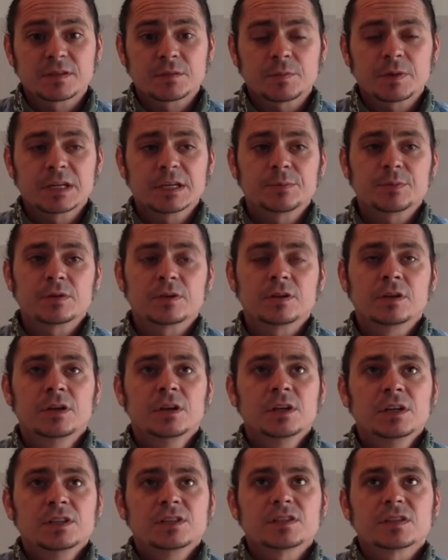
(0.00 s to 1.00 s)
of paper.
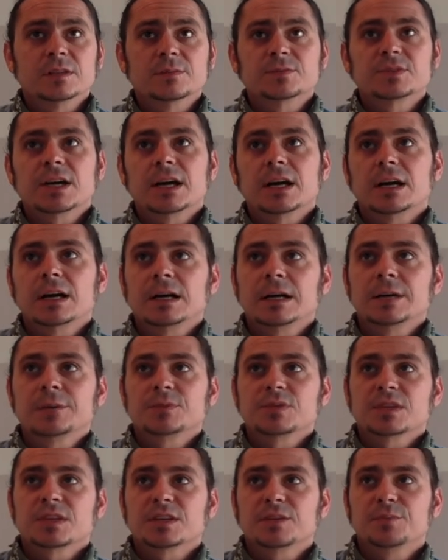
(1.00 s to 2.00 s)
Sometimes
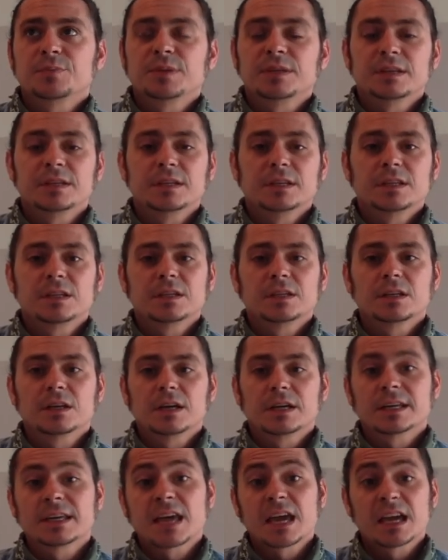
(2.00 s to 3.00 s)
it could be a
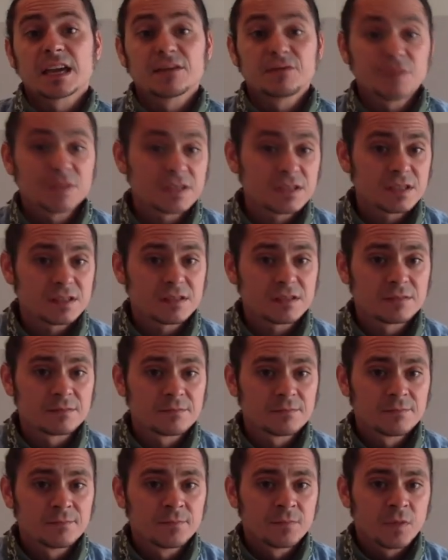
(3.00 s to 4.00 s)
canvas,
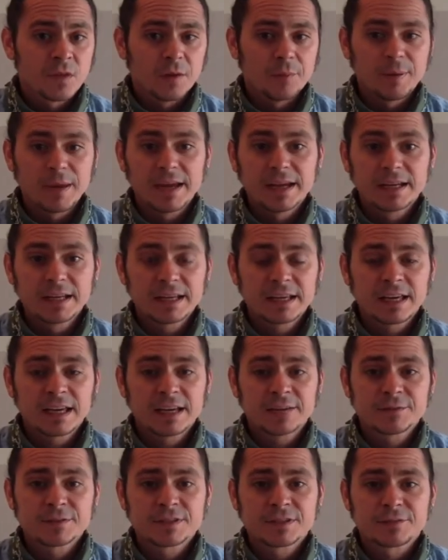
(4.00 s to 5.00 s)
a painting
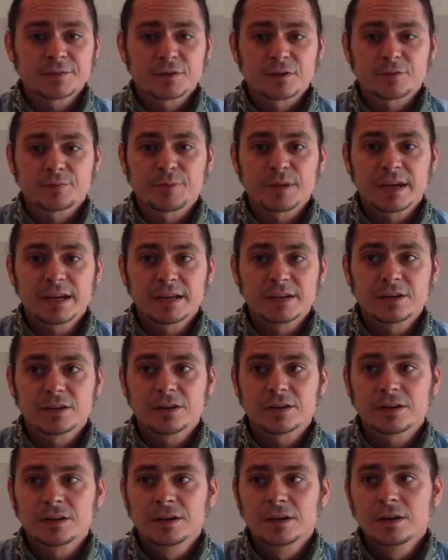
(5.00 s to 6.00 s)
canvas if you're a
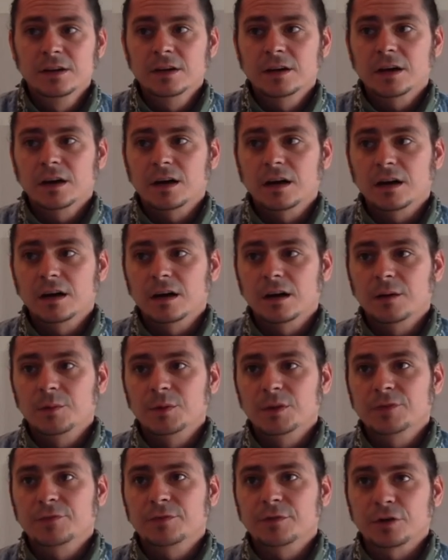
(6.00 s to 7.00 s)
painter.
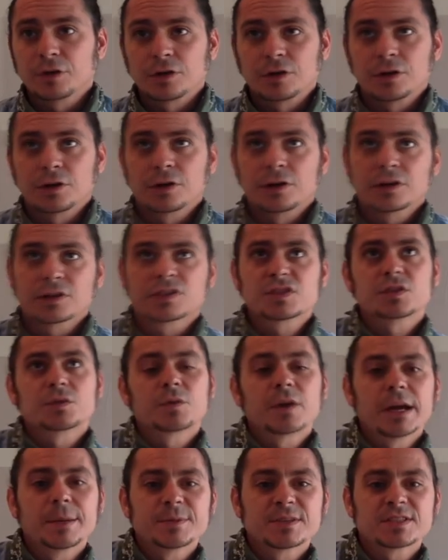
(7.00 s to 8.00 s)
If you're a
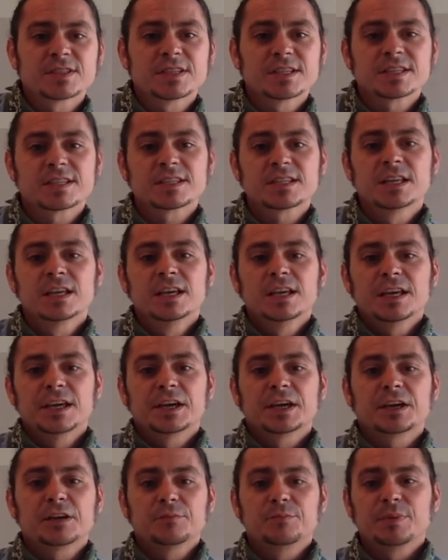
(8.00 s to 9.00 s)
ceramicist,
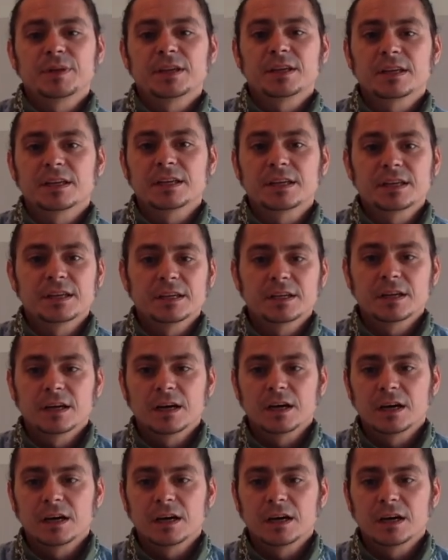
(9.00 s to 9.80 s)
it could be,